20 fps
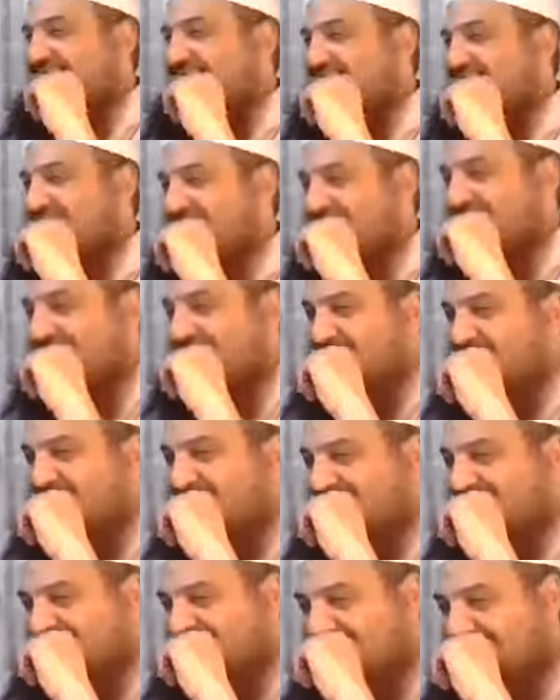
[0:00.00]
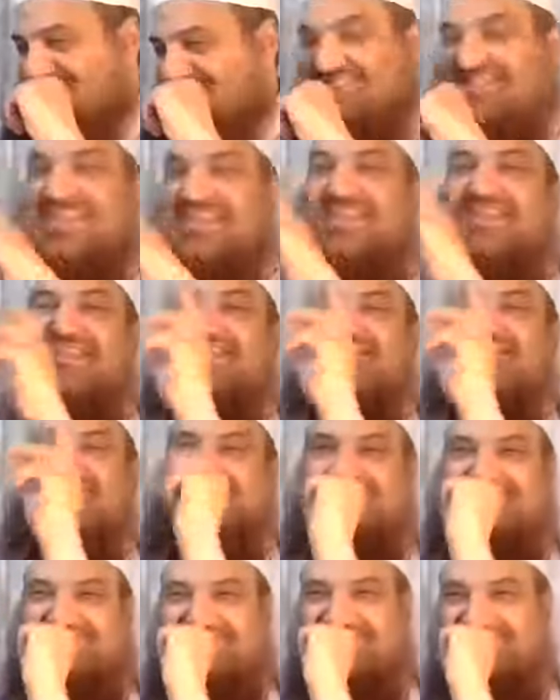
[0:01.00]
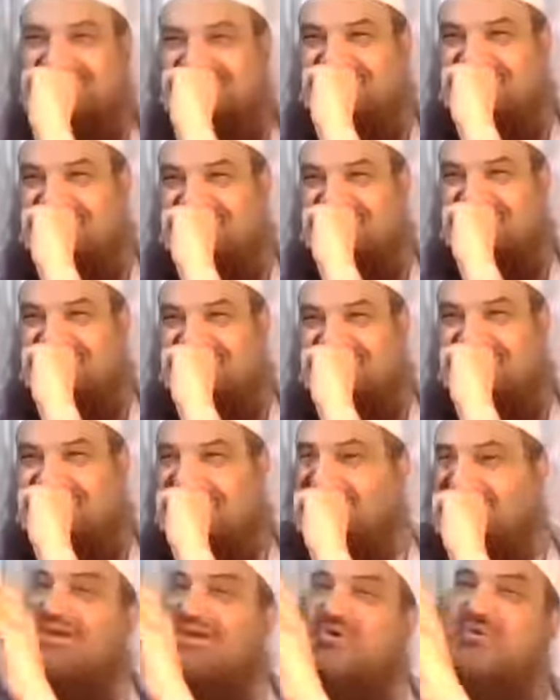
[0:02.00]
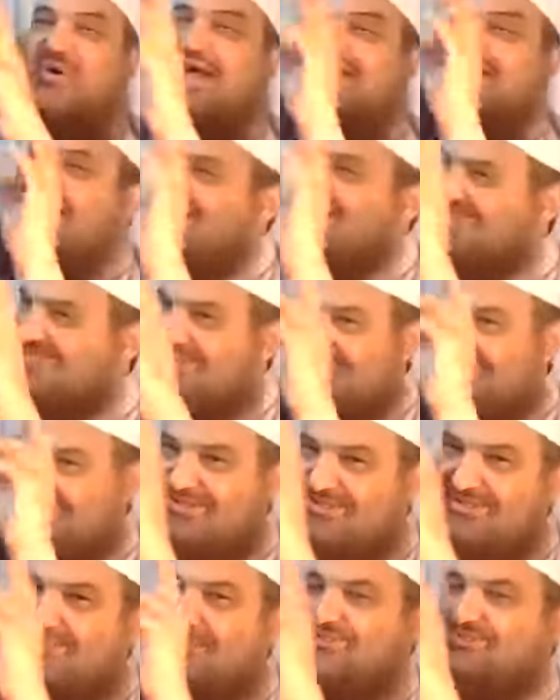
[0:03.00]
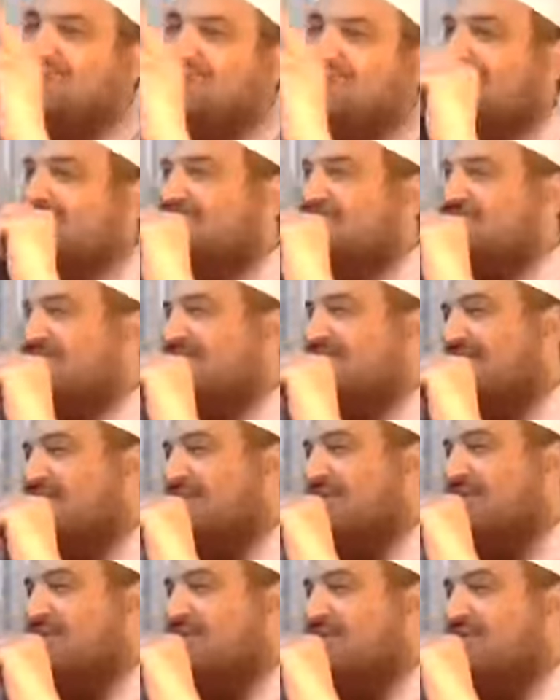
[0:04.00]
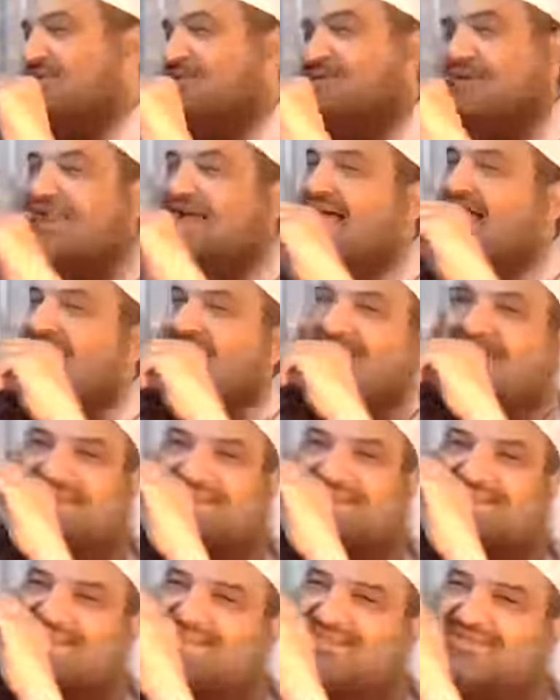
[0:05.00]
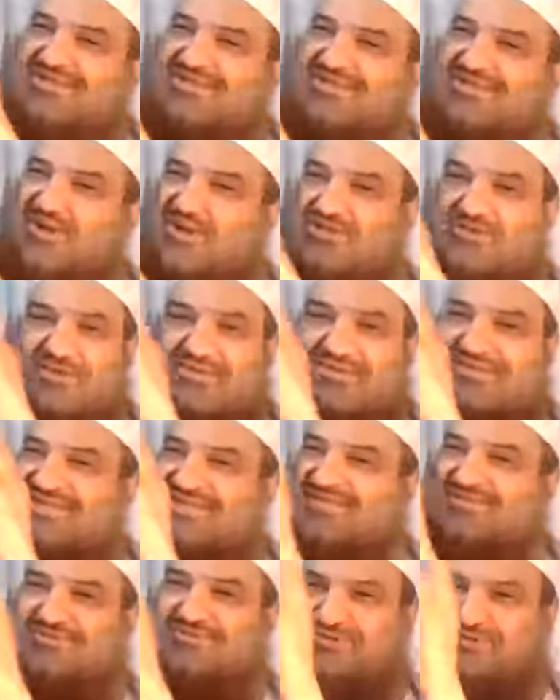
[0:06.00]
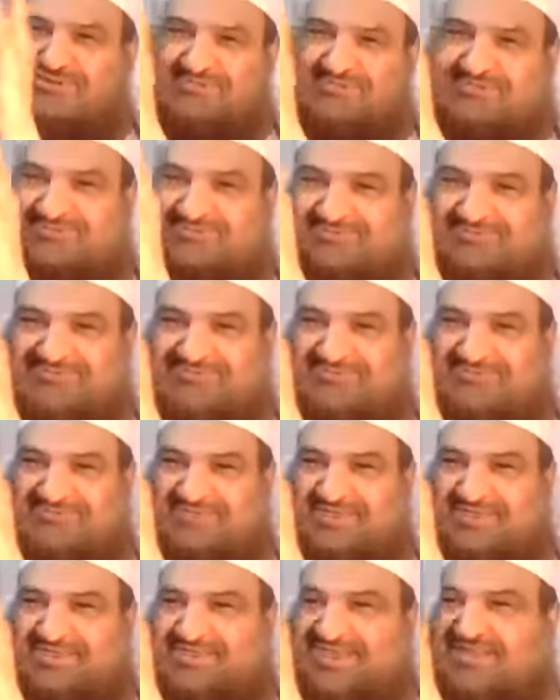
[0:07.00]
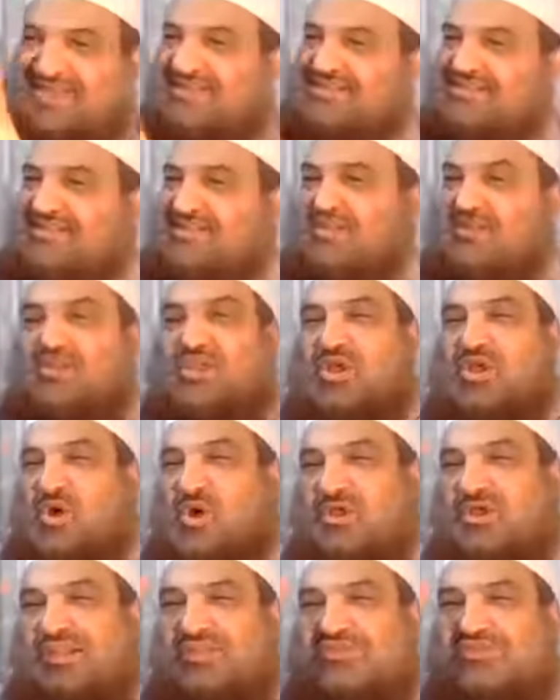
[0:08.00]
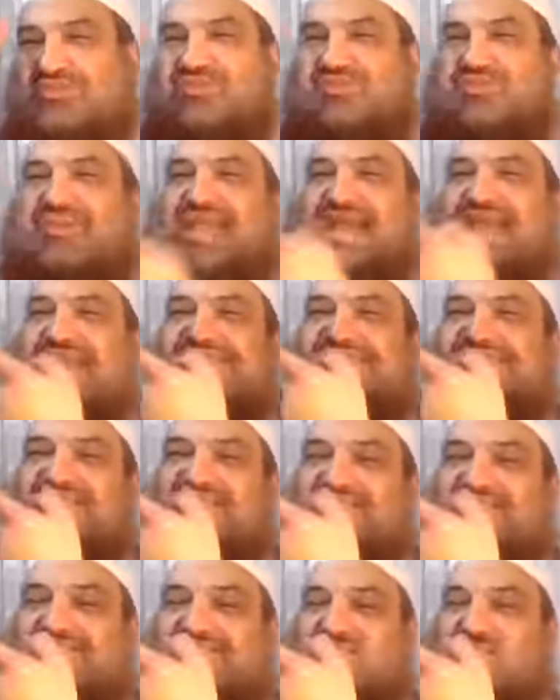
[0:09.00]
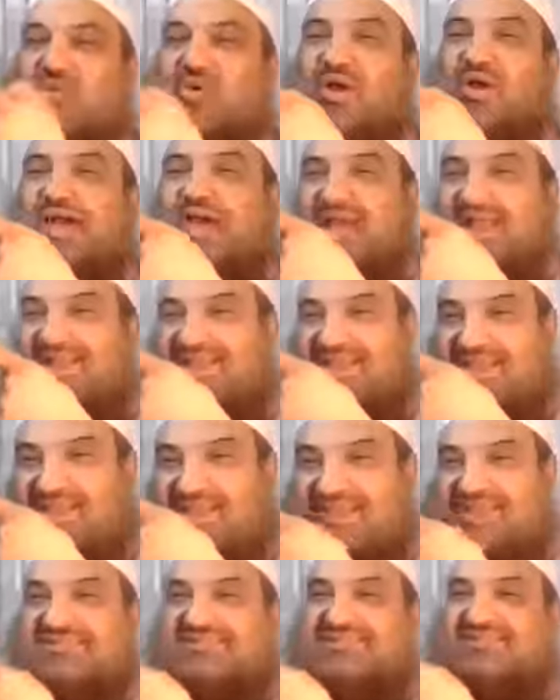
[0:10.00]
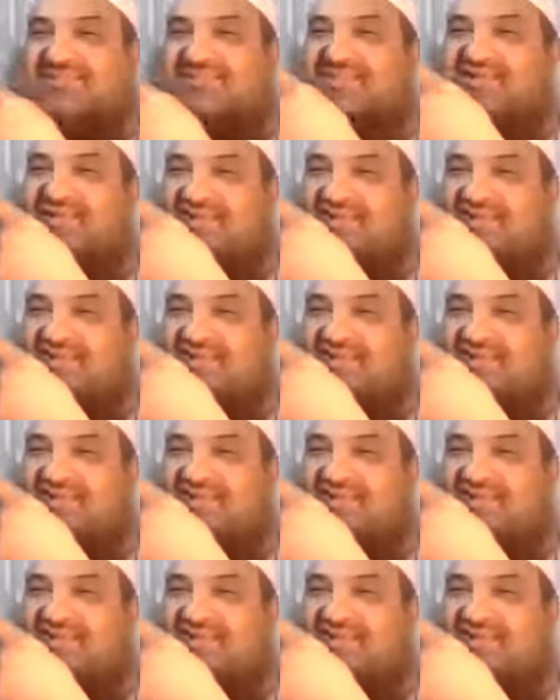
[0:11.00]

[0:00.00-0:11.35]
are the correct ones. C. Ya Ikhwani, I said to you, Wallah, I made it easy, so much easy for you. So there are only two cases where there is